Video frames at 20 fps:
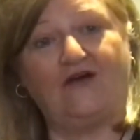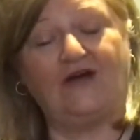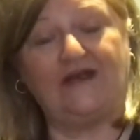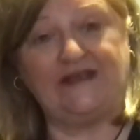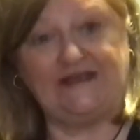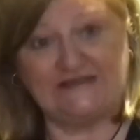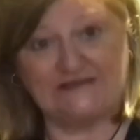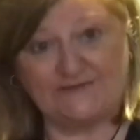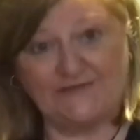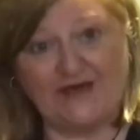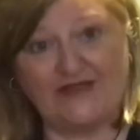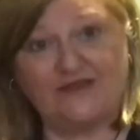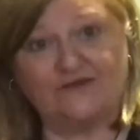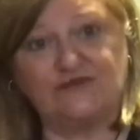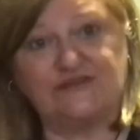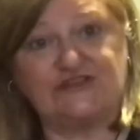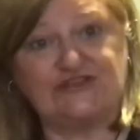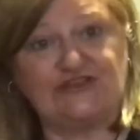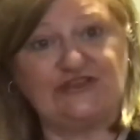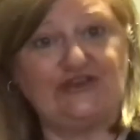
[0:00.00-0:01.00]
His mother
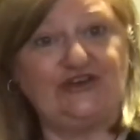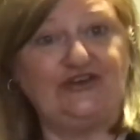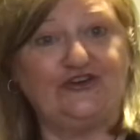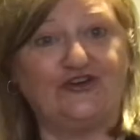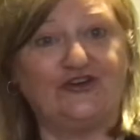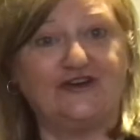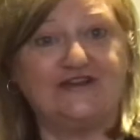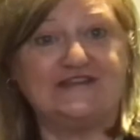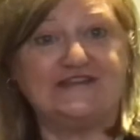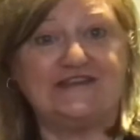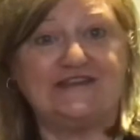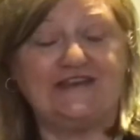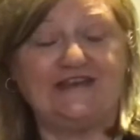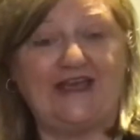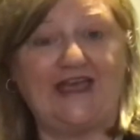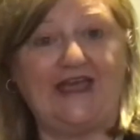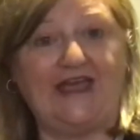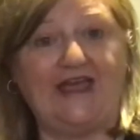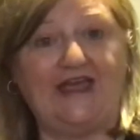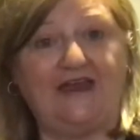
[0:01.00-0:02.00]
was turning
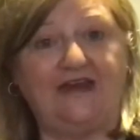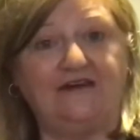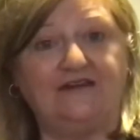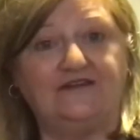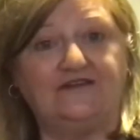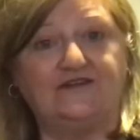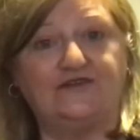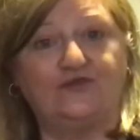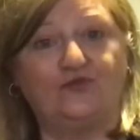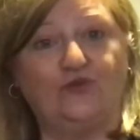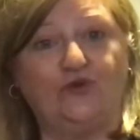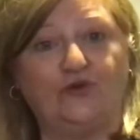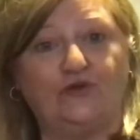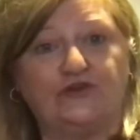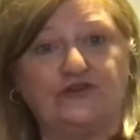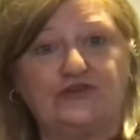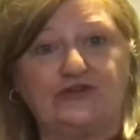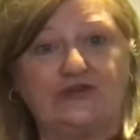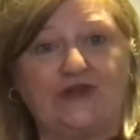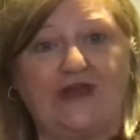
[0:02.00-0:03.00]
90, and we
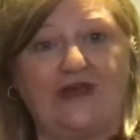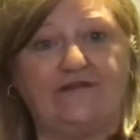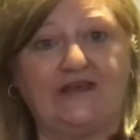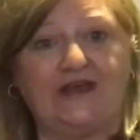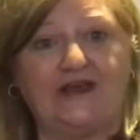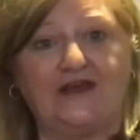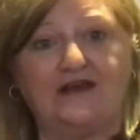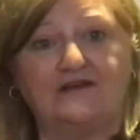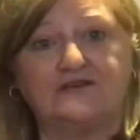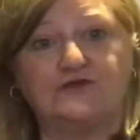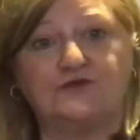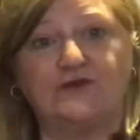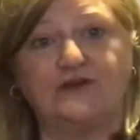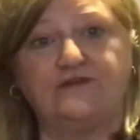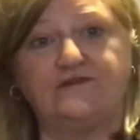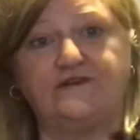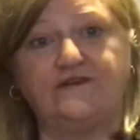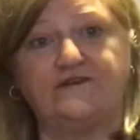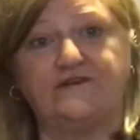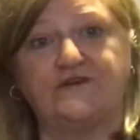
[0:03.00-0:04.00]
were having our
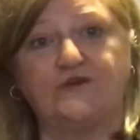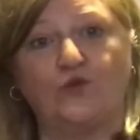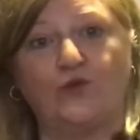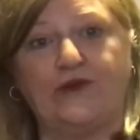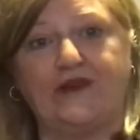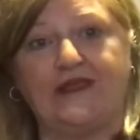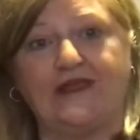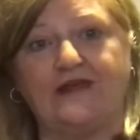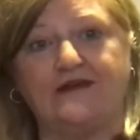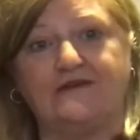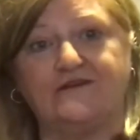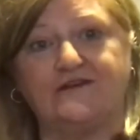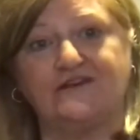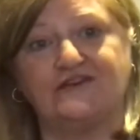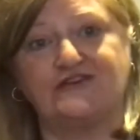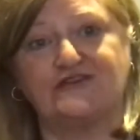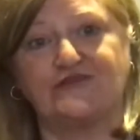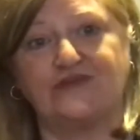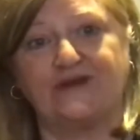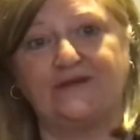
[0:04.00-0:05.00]
25th wedding
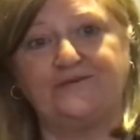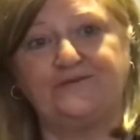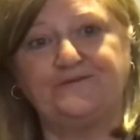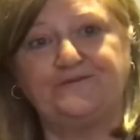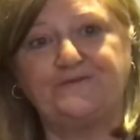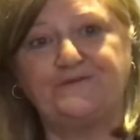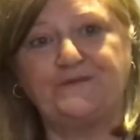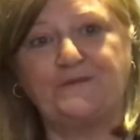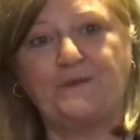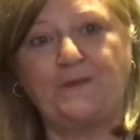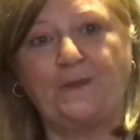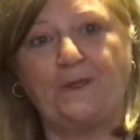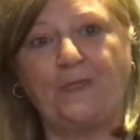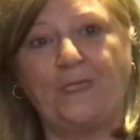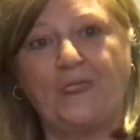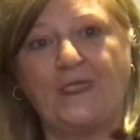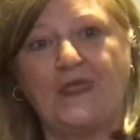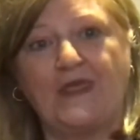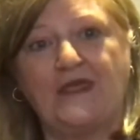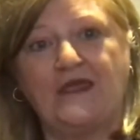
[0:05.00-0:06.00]
anniversary.
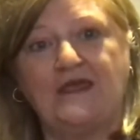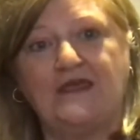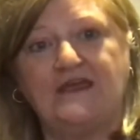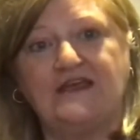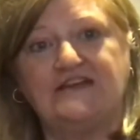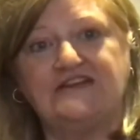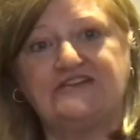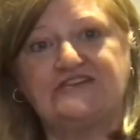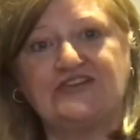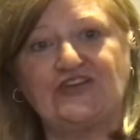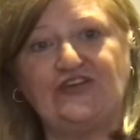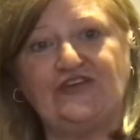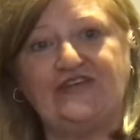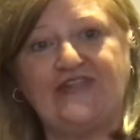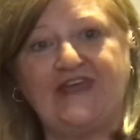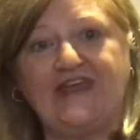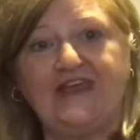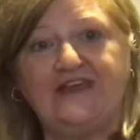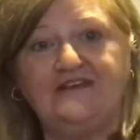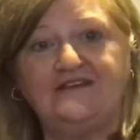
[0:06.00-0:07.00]
So
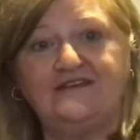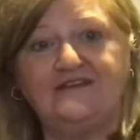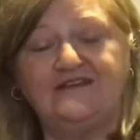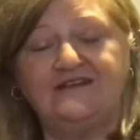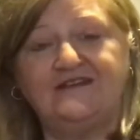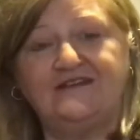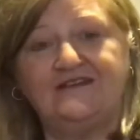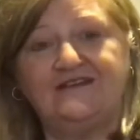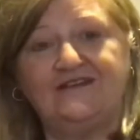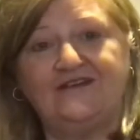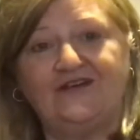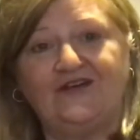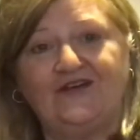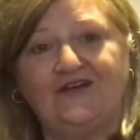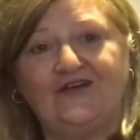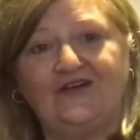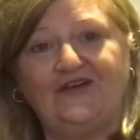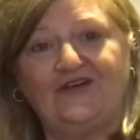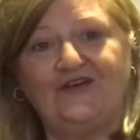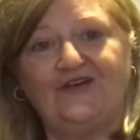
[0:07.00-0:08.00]
then
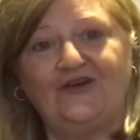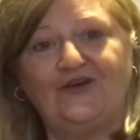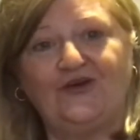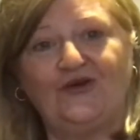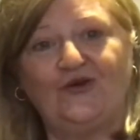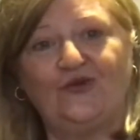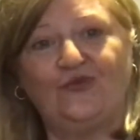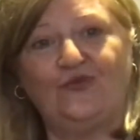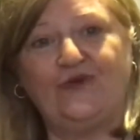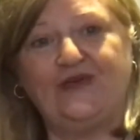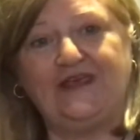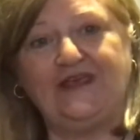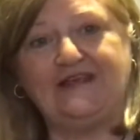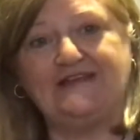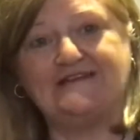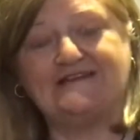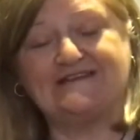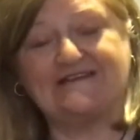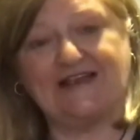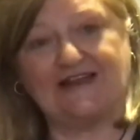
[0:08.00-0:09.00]

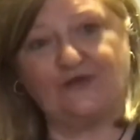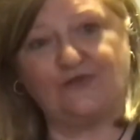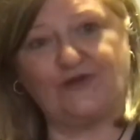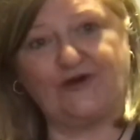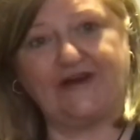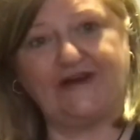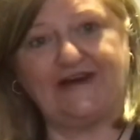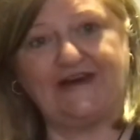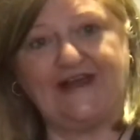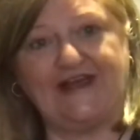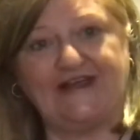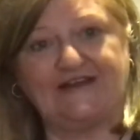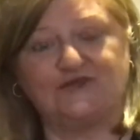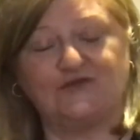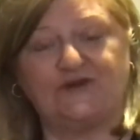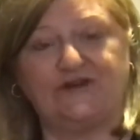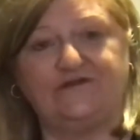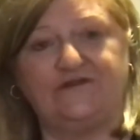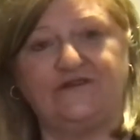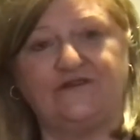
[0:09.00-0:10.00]
we celebrated our
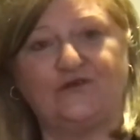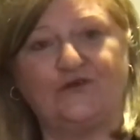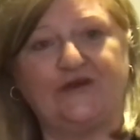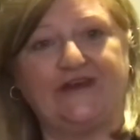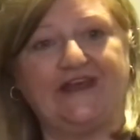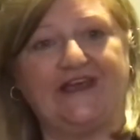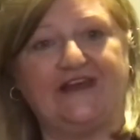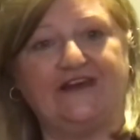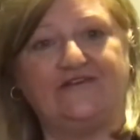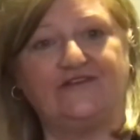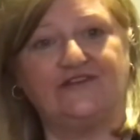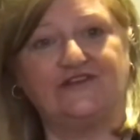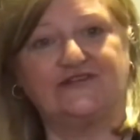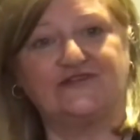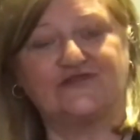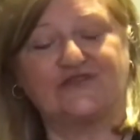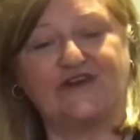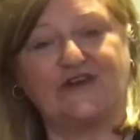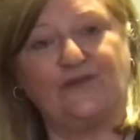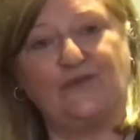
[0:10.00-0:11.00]
25th wedding
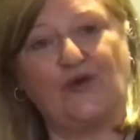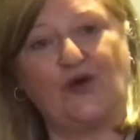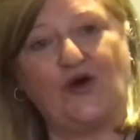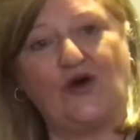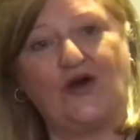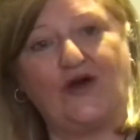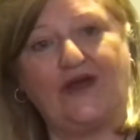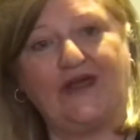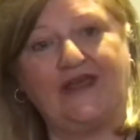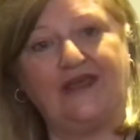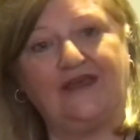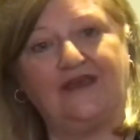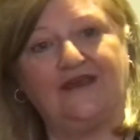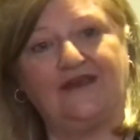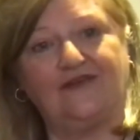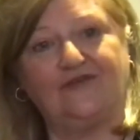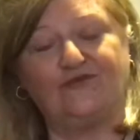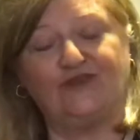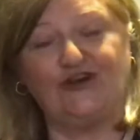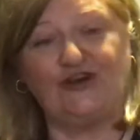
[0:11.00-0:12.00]
anniversary by
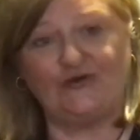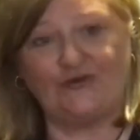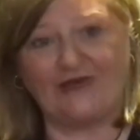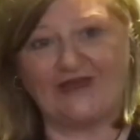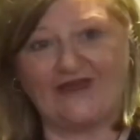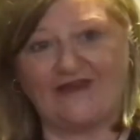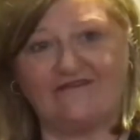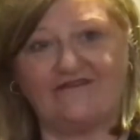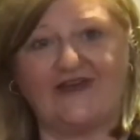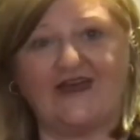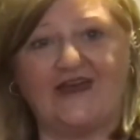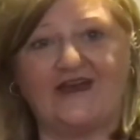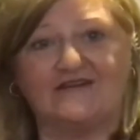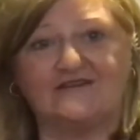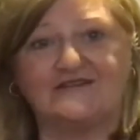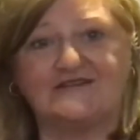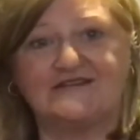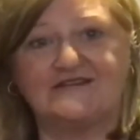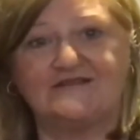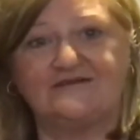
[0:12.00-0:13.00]
renewing our
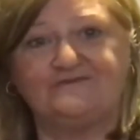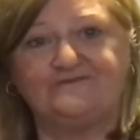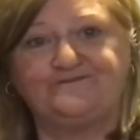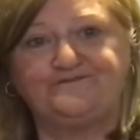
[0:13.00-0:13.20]
vows,